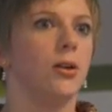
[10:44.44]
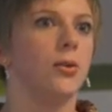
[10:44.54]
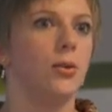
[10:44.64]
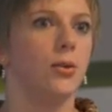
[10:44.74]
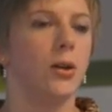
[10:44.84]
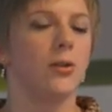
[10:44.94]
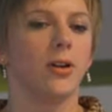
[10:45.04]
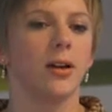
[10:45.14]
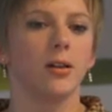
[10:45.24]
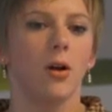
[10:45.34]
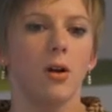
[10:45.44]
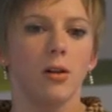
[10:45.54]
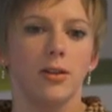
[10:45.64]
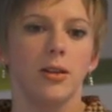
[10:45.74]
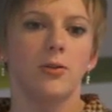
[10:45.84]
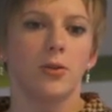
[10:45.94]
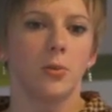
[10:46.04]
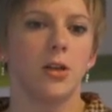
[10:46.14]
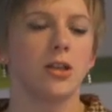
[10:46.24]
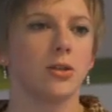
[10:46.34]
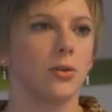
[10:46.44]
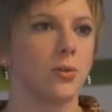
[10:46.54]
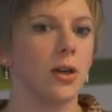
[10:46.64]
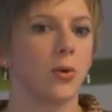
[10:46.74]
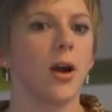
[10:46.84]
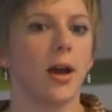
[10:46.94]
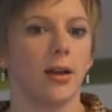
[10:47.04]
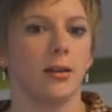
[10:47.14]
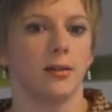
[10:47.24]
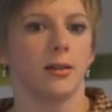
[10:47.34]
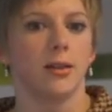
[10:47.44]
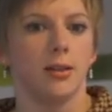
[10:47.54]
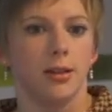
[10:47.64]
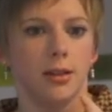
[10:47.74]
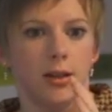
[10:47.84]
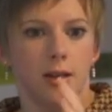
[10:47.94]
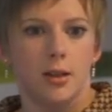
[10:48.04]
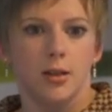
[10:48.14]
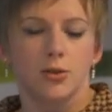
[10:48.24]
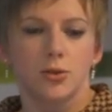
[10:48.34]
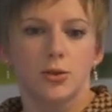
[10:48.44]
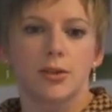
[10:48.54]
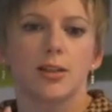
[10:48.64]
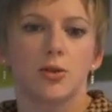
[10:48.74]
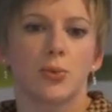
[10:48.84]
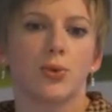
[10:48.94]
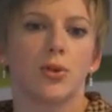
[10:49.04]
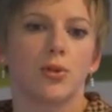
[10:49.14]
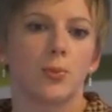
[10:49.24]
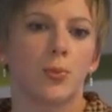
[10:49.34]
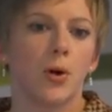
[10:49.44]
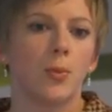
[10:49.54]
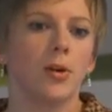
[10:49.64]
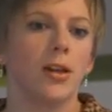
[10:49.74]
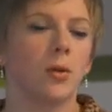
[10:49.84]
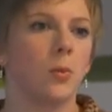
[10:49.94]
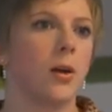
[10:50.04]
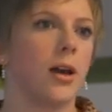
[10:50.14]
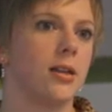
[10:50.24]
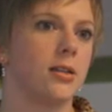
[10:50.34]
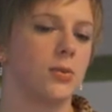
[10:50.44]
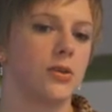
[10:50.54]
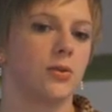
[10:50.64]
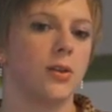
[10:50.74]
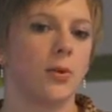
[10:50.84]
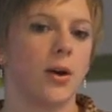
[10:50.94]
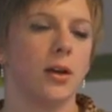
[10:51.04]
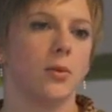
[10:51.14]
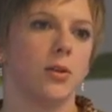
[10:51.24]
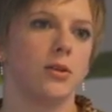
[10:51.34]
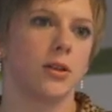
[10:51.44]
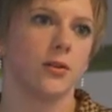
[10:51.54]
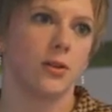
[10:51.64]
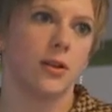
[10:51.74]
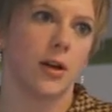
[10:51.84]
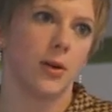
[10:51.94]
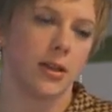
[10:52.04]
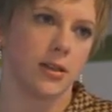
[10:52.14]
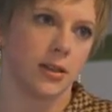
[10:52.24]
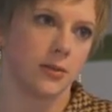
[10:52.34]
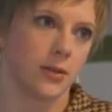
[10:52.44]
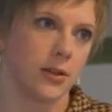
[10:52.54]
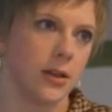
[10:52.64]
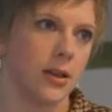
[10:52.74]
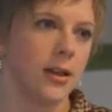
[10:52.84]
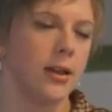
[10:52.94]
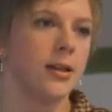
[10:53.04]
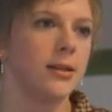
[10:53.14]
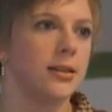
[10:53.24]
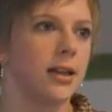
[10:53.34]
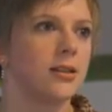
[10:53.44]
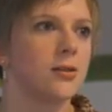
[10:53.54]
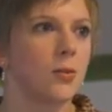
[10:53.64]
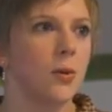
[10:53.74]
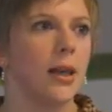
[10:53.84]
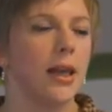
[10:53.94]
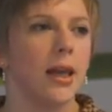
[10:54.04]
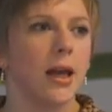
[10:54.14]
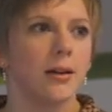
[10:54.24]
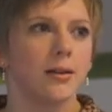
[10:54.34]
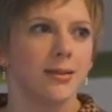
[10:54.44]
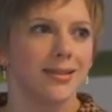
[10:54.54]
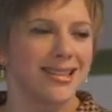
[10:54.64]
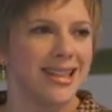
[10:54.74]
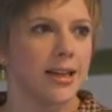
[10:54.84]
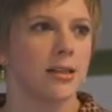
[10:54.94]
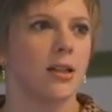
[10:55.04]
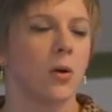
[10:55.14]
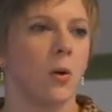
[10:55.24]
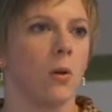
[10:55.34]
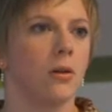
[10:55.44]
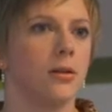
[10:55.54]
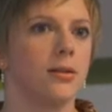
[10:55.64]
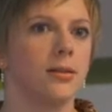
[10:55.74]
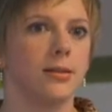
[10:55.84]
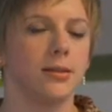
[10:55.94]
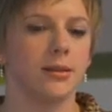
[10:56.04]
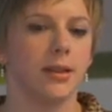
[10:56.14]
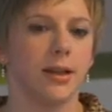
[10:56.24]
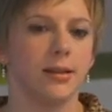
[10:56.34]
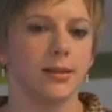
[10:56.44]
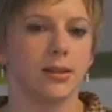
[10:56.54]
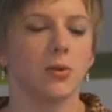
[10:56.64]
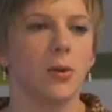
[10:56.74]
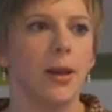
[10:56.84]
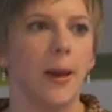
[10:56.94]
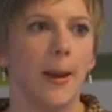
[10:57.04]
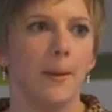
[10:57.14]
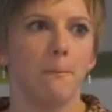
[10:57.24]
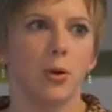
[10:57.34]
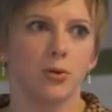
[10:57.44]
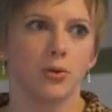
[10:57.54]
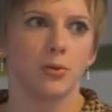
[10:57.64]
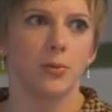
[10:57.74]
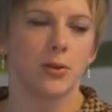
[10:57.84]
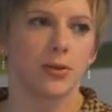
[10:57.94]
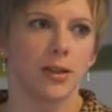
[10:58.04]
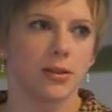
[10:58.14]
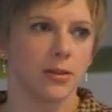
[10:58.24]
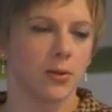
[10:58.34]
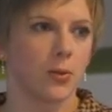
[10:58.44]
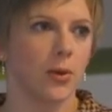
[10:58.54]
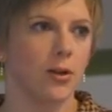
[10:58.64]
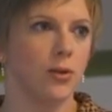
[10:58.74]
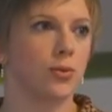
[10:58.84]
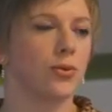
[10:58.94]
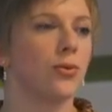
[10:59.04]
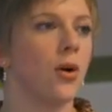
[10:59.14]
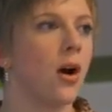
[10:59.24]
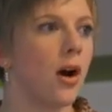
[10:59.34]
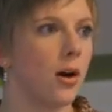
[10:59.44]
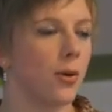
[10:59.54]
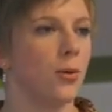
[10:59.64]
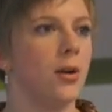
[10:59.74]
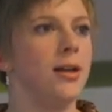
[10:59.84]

you will find all the information required to show that the product properly complies with the requirements of the directives. That's really technical, and that's really important because that's where you prove how,